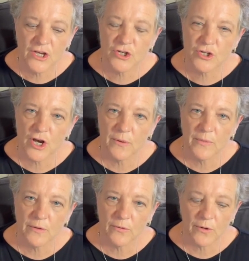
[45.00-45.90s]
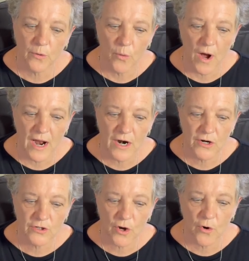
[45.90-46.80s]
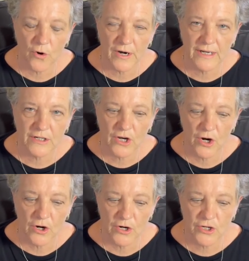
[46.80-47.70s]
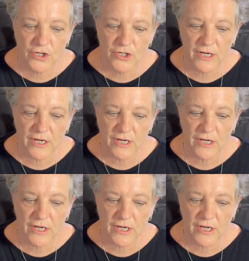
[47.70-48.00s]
shall be required or encouraged